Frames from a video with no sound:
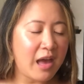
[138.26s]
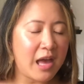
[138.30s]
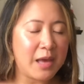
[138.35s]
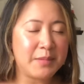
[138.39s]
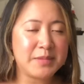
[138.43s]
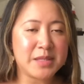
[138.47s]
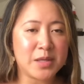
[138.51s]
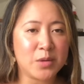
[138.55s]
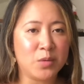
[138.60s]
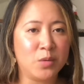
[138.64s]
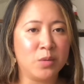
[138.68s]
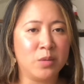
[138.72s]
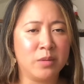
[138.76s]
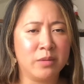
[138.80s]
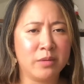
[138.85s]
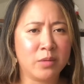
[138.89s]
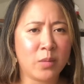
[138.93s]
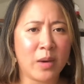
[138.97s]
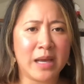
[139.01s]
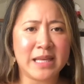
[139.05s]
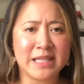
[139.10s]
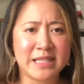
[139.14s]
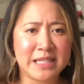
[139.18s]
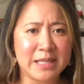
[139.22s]
So all
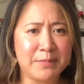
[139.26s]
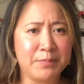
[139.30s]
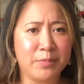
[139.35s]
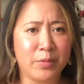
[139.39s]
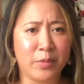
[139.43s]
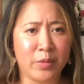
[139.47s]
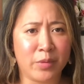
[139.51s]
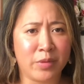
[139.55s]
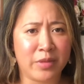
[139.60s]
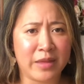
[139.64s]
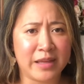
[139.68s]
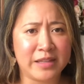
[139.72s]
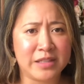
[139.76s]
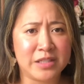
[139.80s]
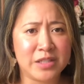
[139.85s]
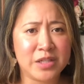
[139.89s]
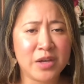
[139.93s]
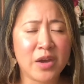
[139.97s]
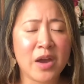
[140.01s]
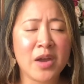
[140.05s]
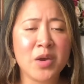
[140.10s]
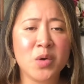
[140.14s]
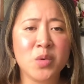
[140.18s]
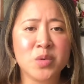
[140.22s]
quite a simple thing to
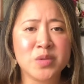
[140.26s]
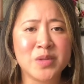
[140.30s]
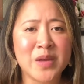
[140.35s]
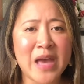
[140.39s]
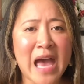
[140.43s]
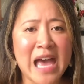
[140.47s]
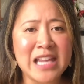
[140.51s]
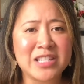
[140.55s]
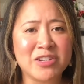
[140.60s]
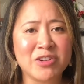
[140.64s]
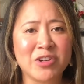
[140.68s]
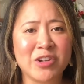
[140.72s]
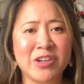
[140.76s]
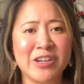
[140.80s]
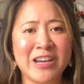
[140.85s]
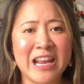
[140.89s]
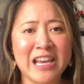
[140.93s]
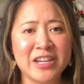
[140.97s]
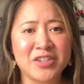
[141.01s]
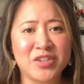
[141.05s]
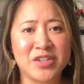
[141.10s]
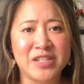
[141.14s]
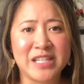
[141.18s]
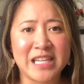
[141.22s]
do. I also added on an
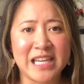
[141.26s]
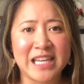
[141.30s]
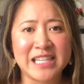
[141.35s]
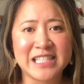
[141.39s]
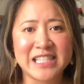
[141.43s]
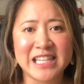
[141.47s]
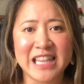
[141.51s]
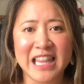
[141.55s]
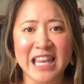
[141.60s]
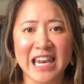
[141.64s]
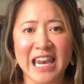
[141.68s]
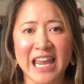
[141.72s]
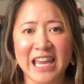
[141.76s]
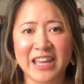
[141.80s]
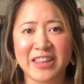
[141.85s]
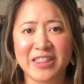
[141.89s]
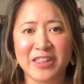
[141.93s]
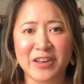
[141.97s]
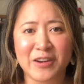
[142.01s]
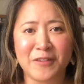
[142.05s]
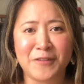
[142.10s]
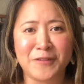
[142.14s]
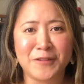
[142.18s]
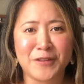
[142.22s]
extra tier to the
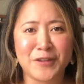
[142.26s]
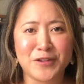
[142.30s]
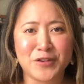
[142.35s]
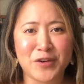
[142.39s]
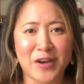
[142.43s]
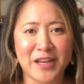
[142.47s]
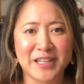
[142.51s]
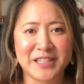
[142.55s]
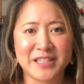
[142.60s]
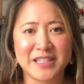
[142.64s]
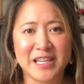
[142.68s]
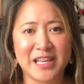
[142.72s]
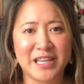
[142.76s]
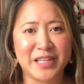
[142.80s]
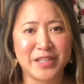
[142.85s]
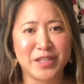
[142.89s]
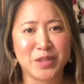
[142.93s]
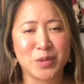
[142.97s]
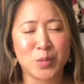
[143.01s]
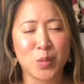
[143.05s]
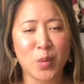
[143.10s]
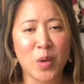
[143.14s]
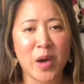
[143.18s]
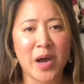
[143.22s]
length of the dress
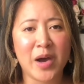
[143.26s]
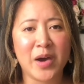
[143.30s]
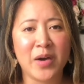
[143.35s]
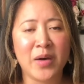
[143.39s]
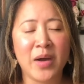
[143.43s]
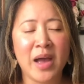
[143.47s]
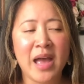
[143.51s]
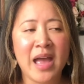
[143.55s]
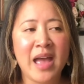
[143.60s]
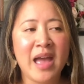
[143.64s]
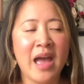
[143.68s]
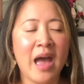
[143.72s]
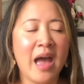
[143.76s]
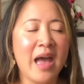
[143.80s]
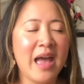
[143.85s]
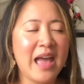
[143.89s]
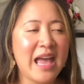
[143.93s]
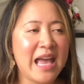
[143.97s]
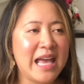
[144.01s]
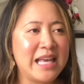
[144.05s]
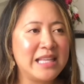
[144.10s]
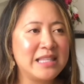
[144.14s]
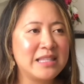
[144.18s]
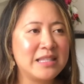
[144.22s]
as well.
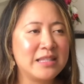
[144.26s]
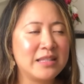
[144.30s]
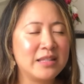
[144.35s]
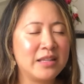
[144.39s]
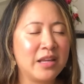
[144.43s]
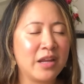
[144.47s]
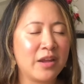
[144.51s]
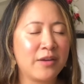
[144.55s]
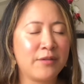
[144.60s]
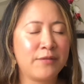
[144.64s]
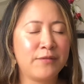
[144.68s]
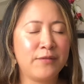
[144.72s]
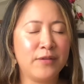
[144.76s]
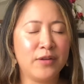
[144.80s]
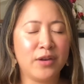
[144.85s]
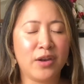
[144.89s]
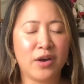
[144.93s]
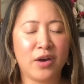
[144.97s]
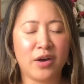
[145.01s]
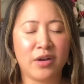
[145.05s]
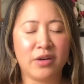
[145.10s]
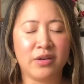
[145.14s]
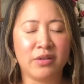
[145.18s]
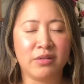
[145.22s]
It's full
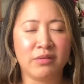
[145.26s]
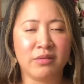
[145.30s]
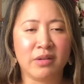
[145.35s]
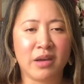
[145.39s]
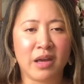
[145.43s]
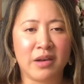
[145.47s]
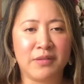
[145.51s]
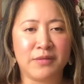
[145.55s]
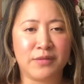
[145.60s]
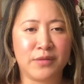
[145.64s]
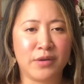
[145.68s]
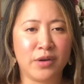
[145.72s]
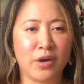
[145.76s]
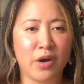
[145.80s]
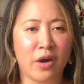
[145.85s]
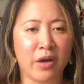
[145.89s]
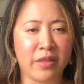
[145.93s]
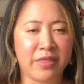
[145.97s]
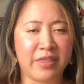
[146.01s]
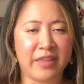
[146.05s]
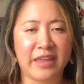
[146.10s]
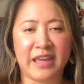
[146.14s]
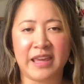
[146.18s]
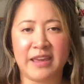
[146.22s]
on kind of
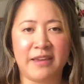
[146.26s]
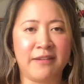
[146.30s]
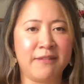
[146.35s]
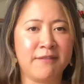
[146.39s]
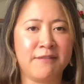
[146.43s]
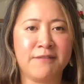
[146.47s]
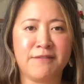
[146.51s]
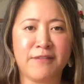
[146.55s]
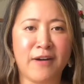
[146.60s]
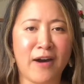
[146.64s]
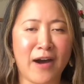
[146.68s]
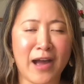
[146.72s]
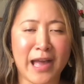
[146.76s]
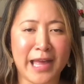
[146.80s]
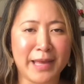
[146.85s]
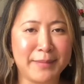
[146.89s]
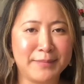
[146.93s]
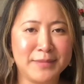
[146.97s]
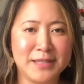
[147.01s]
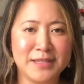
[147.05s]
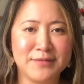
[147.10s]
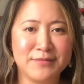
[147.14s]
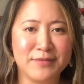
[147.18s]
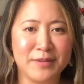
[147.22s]
gothy
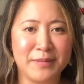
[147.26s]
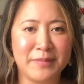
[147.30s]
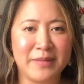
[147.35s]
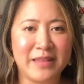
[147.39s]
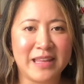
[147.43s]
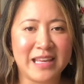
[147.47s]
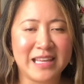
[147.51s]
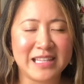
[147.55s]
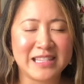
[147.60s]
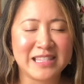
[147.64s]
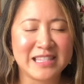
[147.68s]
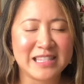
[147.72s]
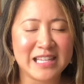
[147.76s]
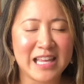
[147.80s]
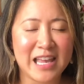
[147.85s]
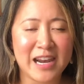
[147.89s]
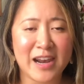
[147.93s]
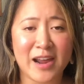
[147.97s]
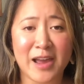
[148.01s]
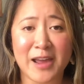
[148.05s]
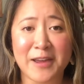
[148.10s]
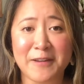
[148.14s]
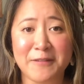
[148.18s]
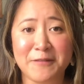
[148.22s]
vibes from this,
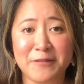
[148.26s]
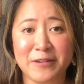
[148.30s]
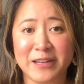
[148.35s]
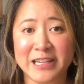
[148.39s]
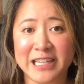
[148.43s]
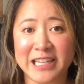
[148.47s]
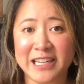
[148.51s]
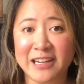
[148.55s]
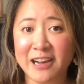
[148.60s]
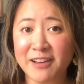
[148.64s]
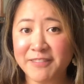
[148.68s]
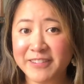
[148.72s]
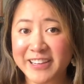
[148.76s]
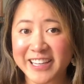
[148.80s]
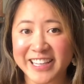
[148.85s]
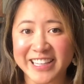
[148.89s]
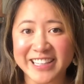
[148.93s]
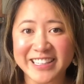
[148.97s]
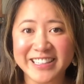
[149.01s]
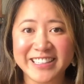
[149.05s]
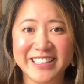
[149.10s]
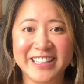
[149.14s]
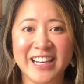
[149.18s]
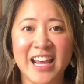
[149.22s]
and I really love
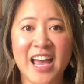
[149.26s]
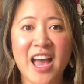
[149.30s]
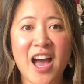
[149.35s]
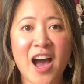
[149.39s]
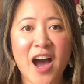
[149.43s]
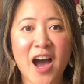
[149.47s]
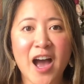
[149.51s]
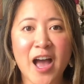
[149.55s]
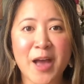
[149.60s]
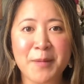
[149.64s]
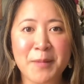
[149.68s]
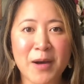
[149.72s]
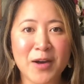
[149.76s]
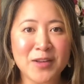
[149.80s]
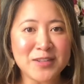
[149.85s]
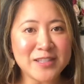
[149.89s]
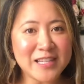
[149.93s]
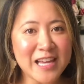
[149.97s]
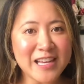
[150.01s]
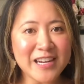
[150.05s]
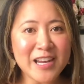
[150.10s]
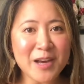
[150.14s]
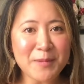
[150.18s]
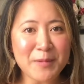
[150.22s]
it. I'll
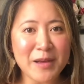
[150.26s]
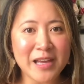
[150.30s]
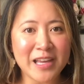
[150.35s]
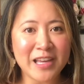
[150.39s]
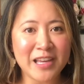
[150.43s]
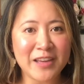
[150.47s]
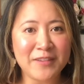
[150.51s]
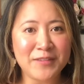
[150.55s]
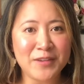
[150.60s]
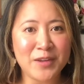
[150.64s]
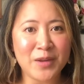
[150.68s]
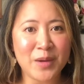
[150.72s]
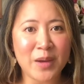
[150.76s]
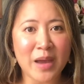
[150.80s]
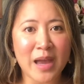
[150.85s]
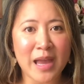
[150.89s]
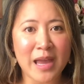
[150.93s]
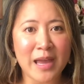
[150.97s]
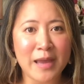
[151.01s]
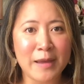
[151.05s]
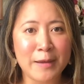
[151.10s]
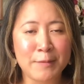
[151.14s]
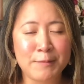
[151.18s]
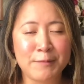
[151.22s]
stand up and give you
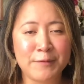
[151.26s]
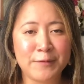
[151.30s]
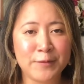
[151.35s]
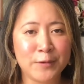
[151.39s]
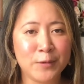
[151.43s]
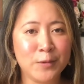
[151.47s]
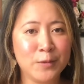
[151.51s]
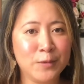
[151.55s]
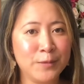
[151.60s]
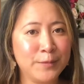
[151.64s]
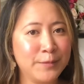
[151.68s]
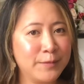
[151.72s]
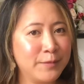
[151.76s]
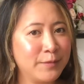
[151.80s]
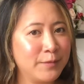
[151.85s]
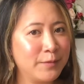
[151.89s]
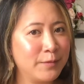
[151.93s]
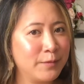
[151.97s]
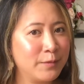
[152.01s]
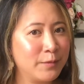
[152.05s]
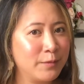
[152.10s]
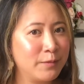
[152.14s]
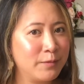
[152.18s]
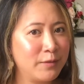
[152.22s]
a full
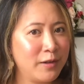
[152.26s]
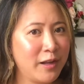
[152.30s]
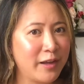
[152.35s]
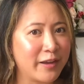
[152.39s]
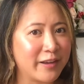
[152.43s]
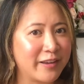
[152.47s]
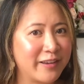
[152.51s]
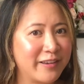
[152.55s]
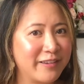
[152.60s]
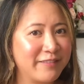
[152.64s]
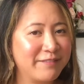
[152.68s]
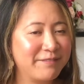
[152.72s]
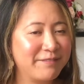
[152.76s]
look.